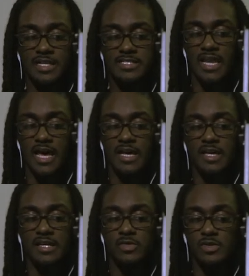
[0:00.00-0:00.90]
And it's
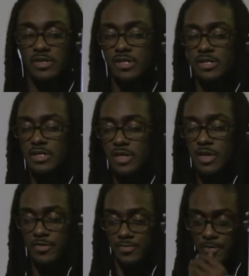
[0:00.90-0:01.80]
like,
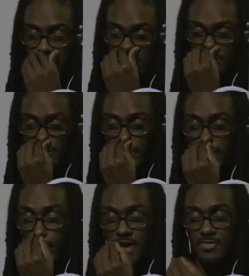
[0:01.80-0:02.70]
if
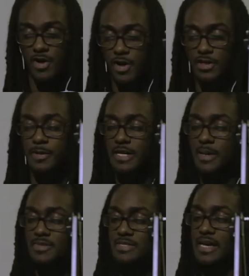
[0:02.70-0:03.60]
you haven't heard about it,
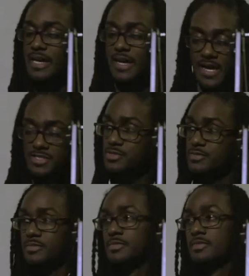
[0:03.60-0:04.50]
that means they ain't catch
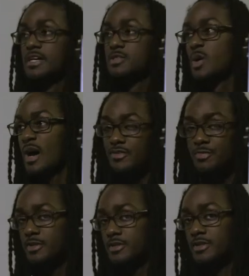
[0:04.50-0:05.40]
them. That's how I
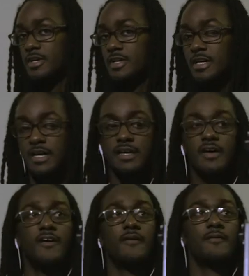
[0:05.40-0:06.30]
feel.
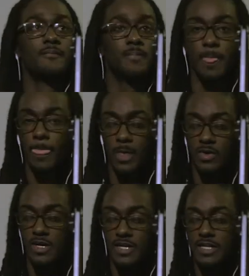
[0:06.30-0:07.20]
That again.
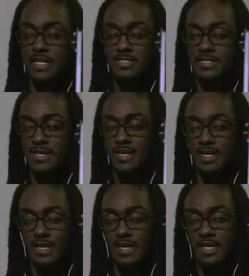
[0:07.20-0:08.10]
Word.
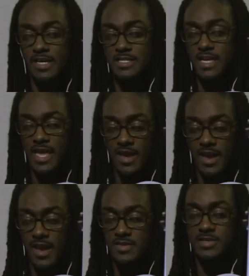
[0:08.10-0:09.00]

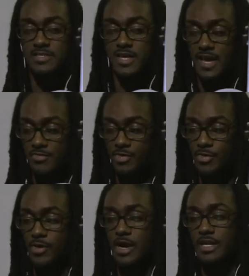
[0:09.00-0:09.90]
It's
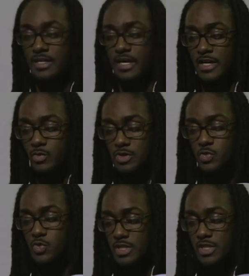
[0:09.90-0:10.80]
everywhere. And
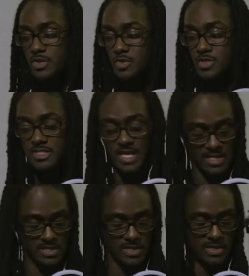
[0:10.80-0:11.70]
what we need to do is
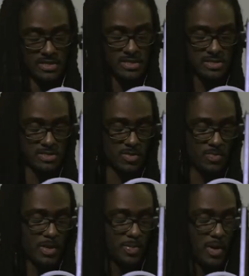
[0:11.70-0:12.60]
get
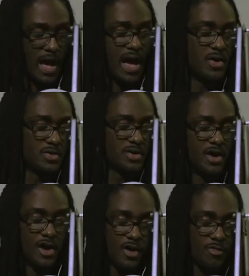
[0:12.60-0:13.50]
certain people out
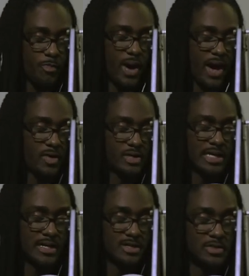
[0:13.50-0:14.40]
of power
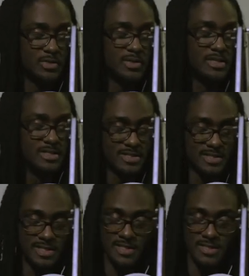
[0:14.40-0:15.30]
that are doing
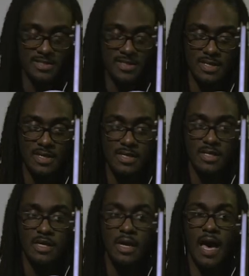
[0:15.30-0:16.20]
these things. Mm-hmm.
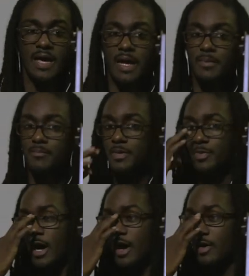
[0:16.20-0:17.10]
And
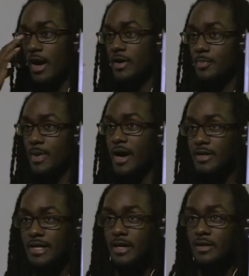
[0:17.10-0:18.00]
people out of
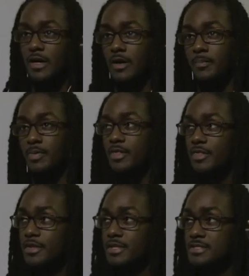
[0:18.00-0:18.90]
power that are
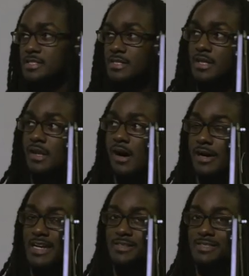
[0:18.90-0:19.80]
putting things into
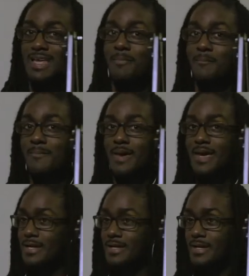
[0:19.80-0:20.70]
law that
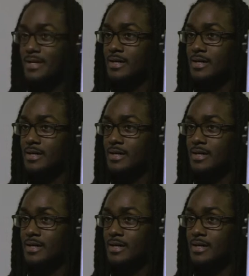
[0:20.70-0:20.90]
make